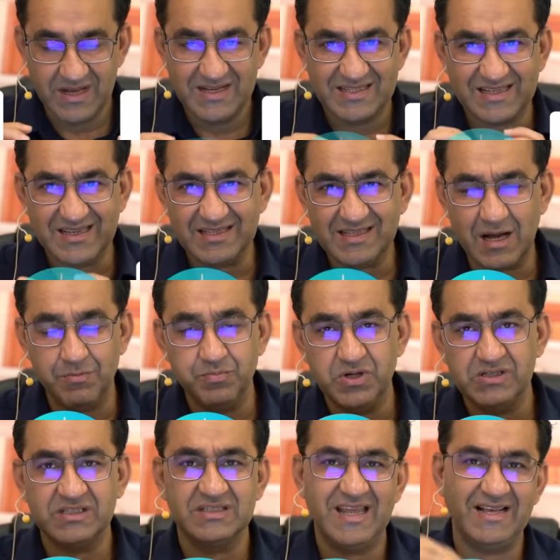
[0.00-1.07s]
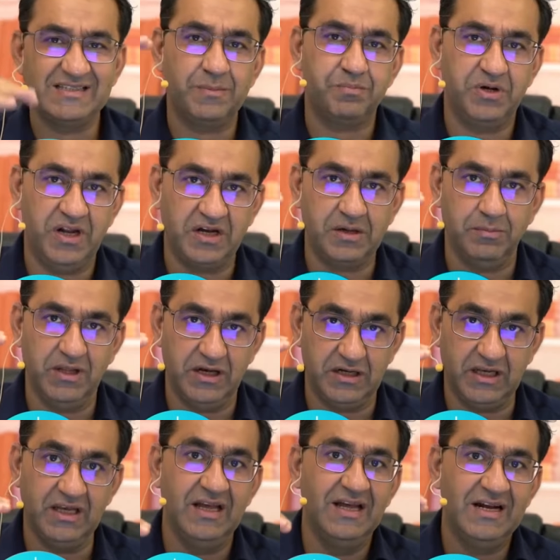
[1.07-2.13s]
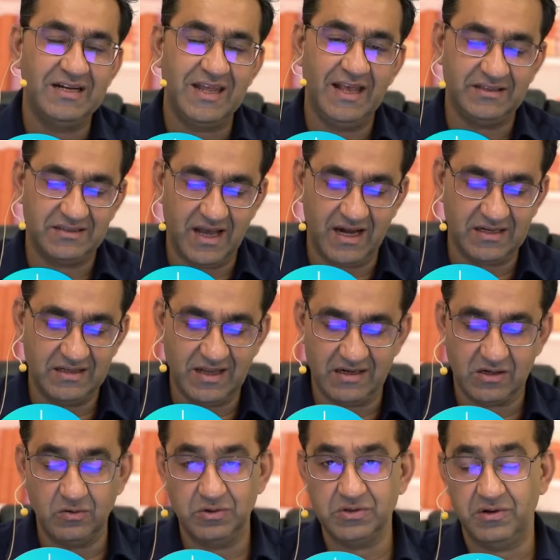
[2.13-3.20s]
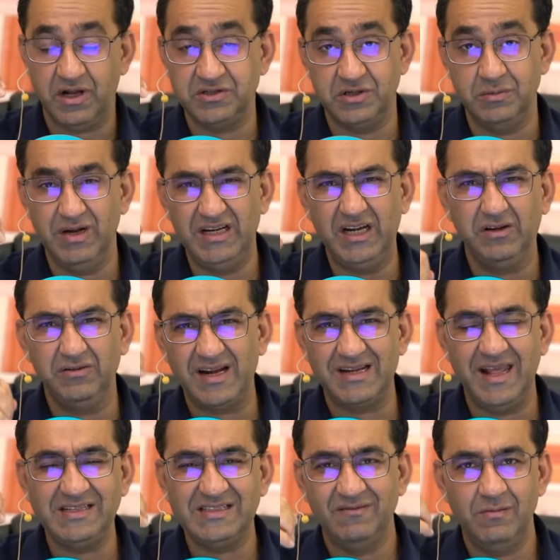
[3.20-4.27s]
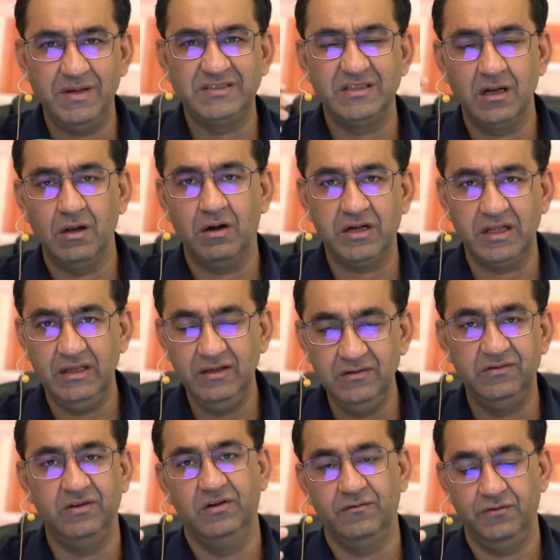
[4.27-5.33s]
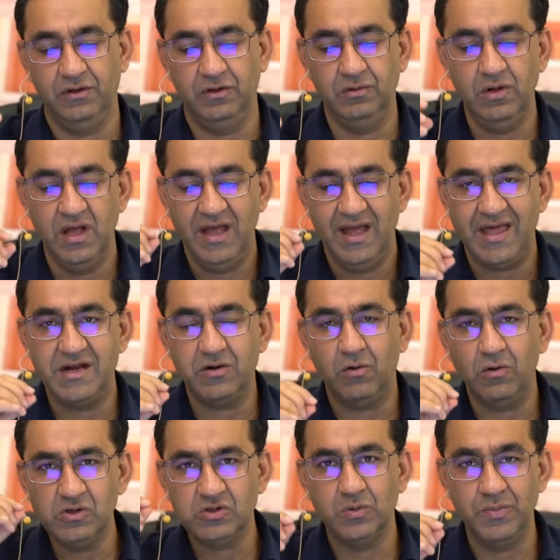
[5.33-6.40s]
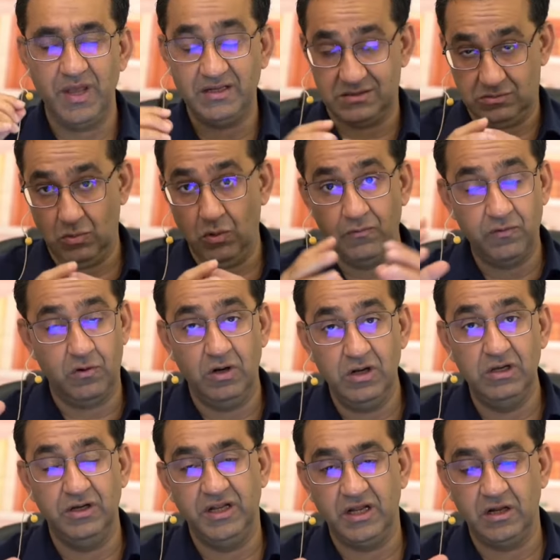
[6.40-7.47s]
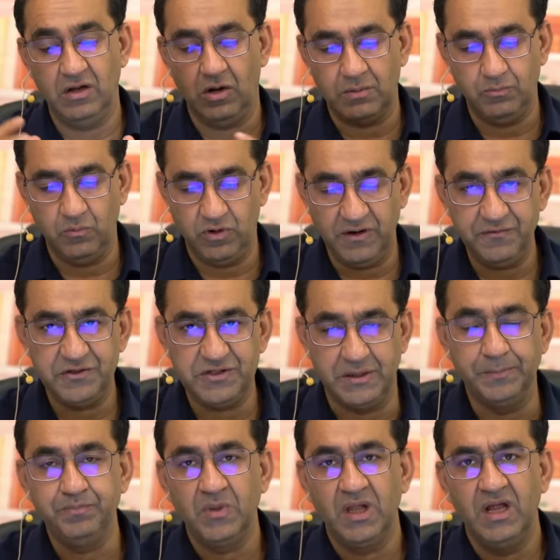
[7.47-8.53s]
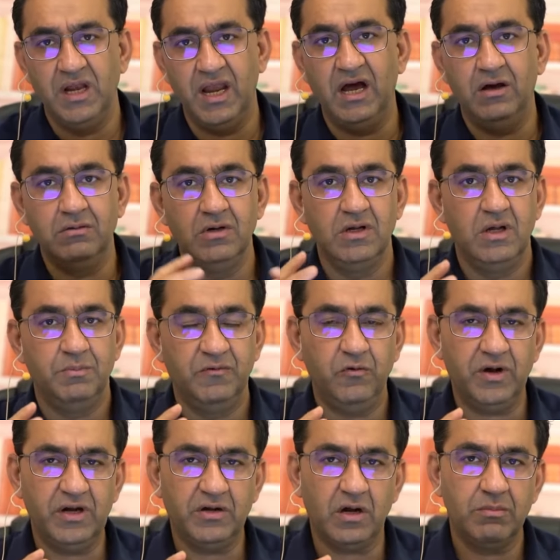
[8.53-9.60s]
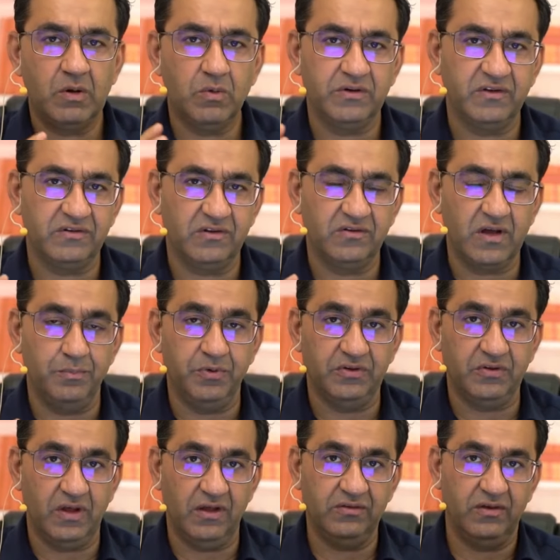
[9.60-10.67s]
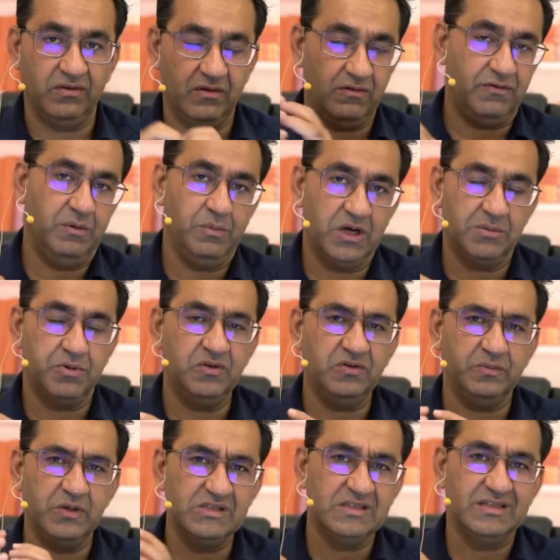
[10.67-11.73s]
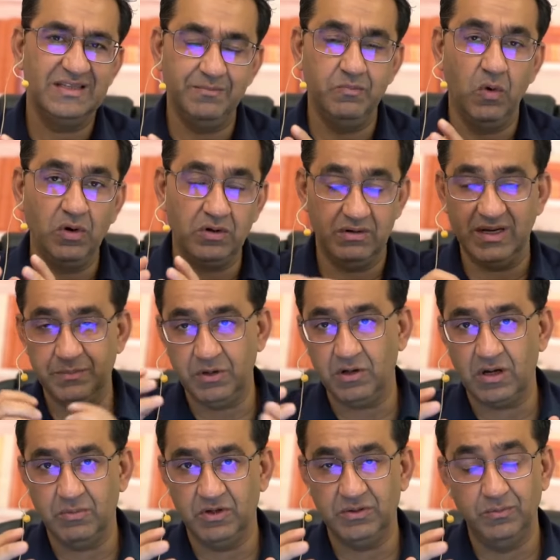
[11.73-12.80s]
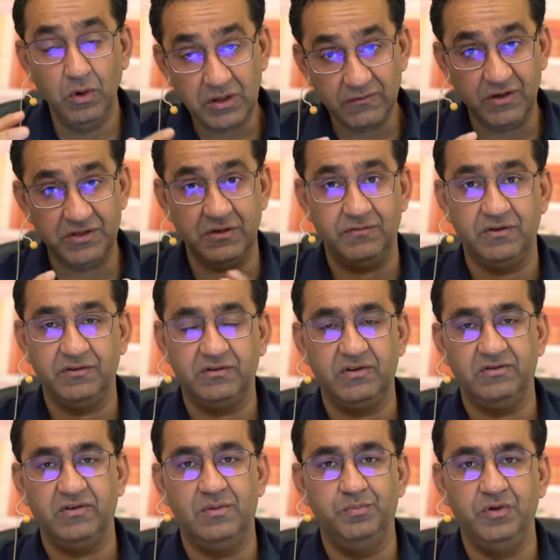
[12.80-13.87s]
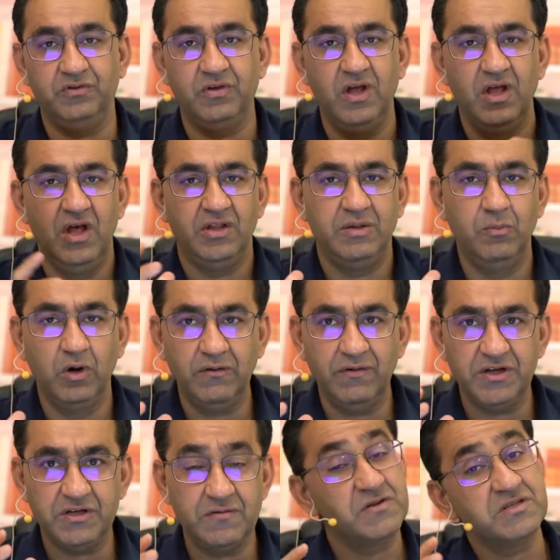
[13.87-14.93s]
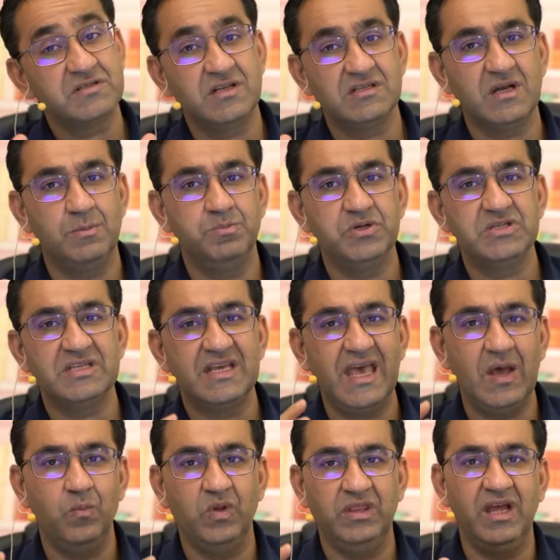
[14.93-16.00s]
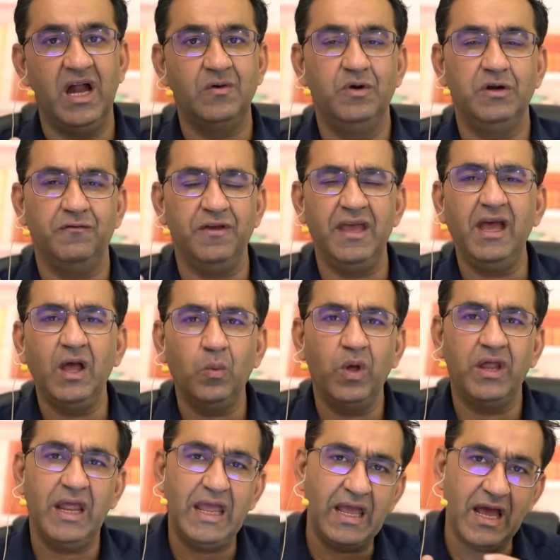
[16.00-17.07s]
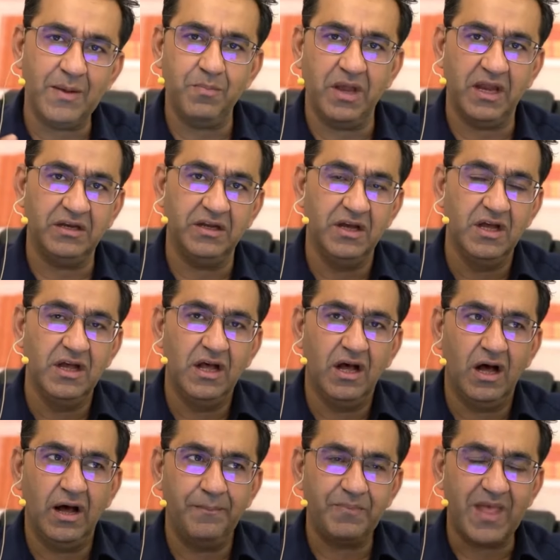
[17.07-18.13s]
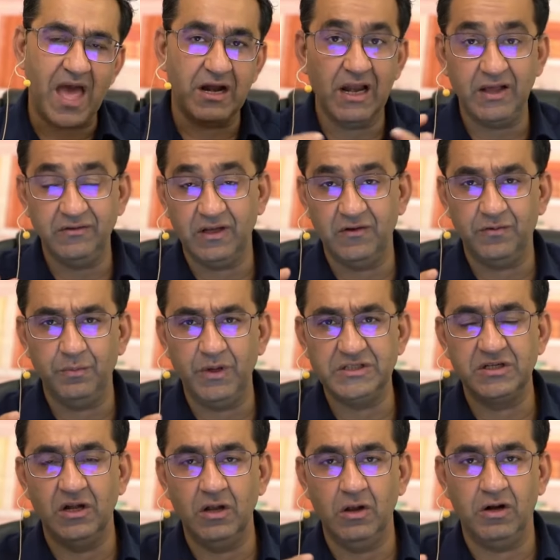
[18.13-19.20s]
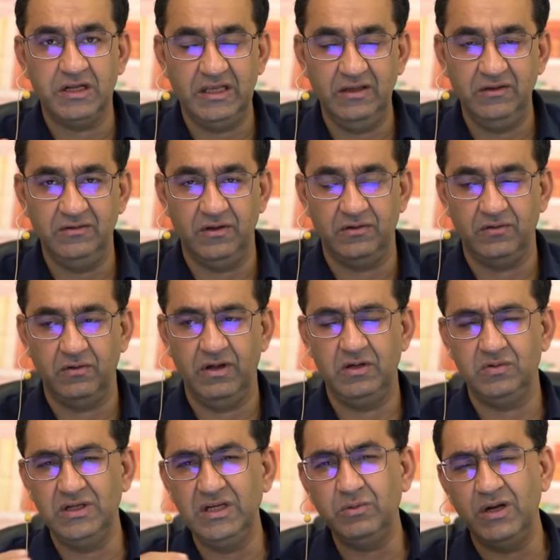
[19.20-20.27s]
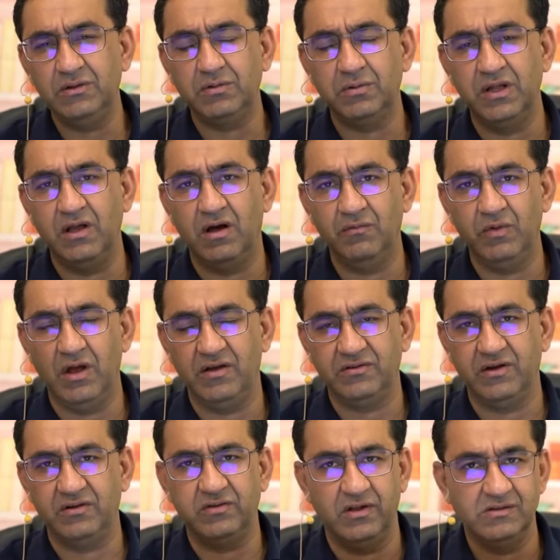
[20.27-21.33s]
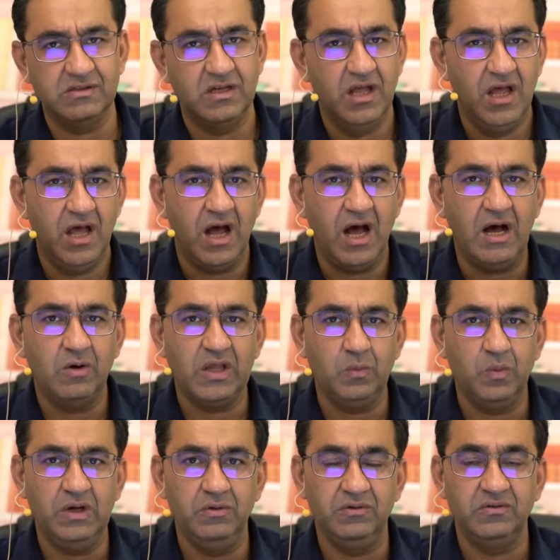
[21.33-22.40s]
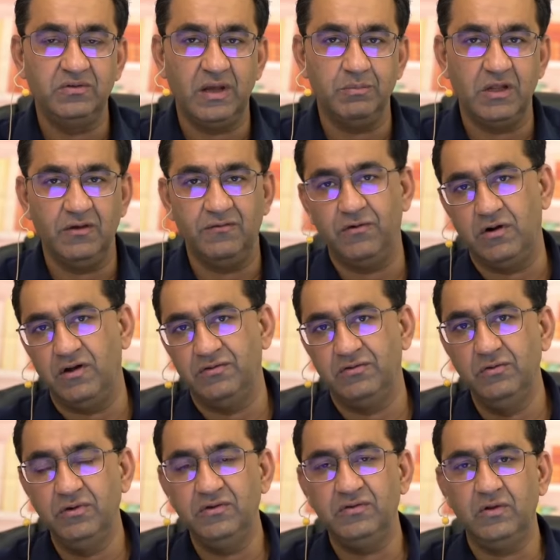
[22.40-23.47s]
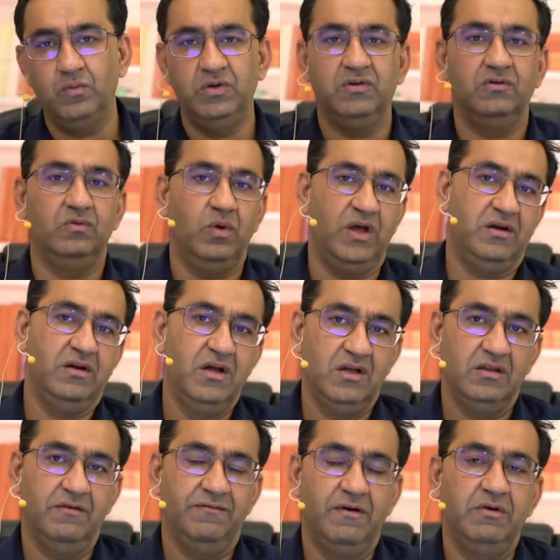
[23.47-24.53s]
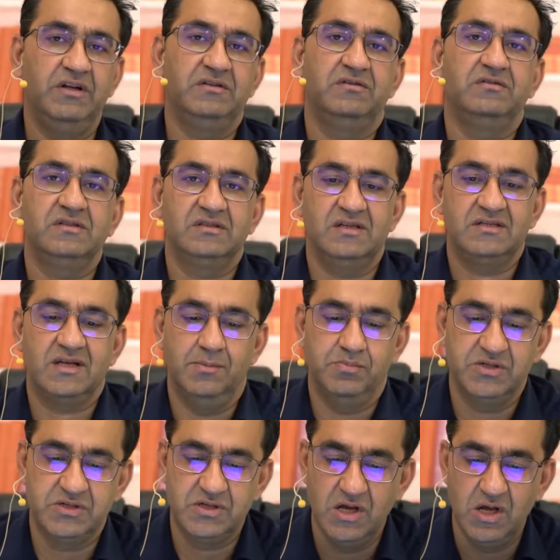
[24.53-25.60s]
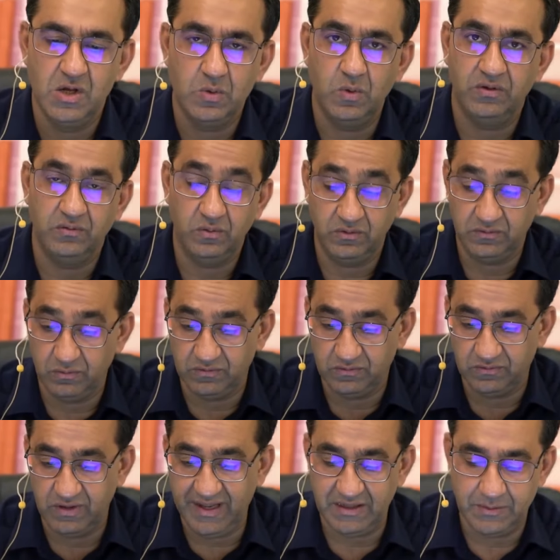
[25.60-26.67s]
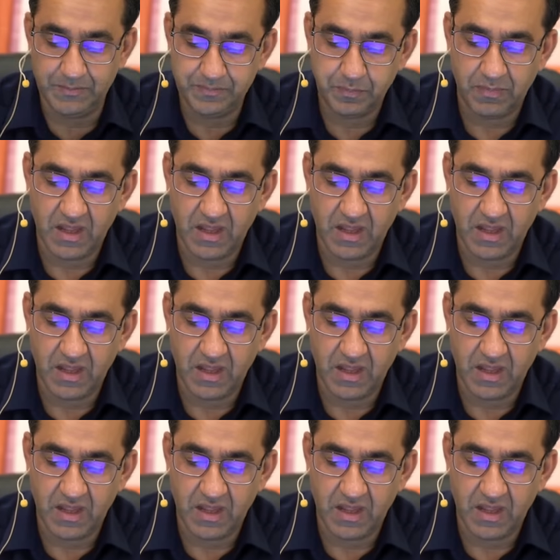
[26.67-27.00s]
SuccessCompass takes that predictability, takes that course correction ability to that next level, makes it a lot easier for you, and it also makes overall learning a lot more efficient. Now, before I talk about what SuccessCompass is and the fundamental principles, let me talk about the motivation for SuccessCompass. The motivation for SuccessCompass came with the advent of AI, where AI made analyzing information a lot easier. So in 2023, we asked ourselves, how can we do the same thing for our students, and which is where the foundation of SuccessCompass was laid.